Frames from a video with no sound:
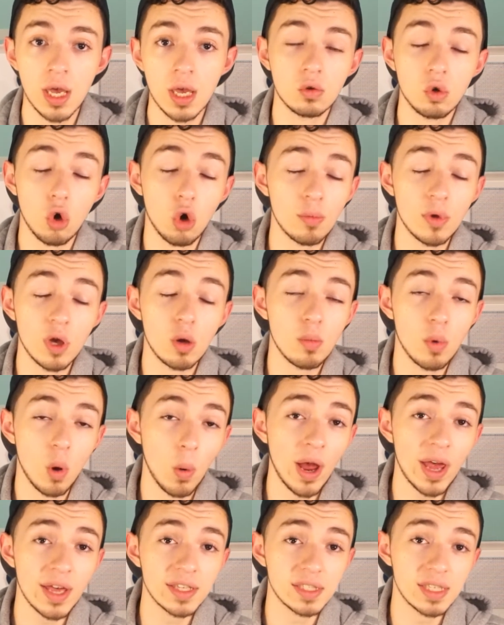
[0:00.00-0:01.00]
Chromium
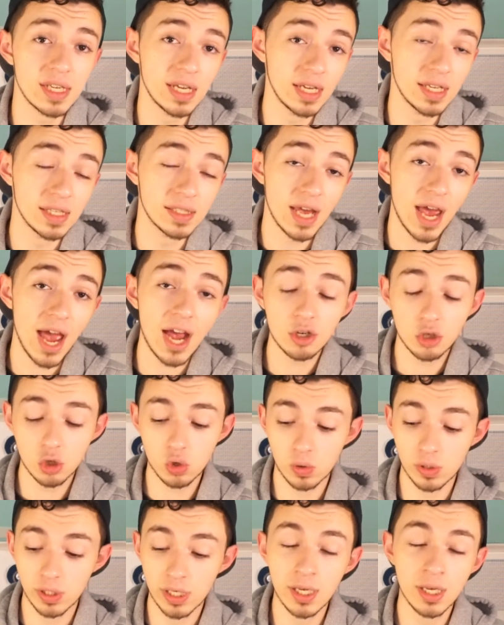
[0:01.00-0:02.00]
OS is
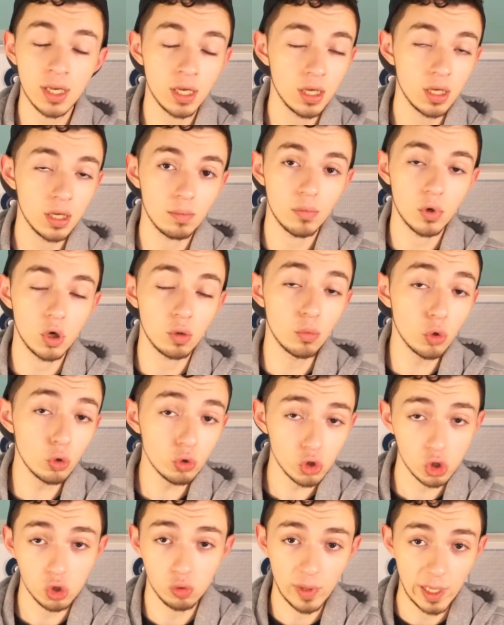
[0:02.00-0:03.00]
actually
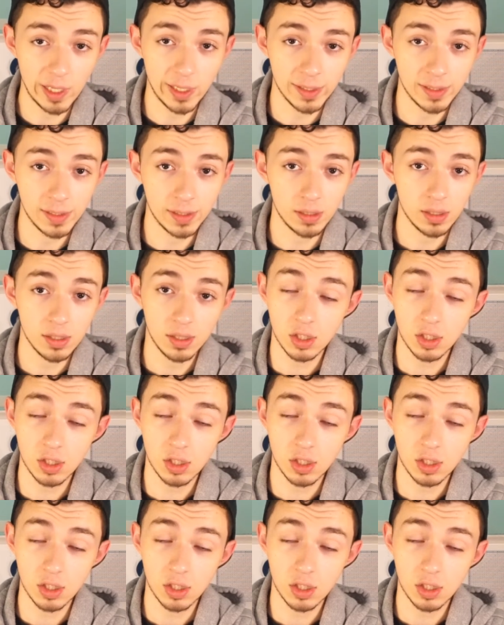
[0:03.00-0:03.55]
Ubuntu based,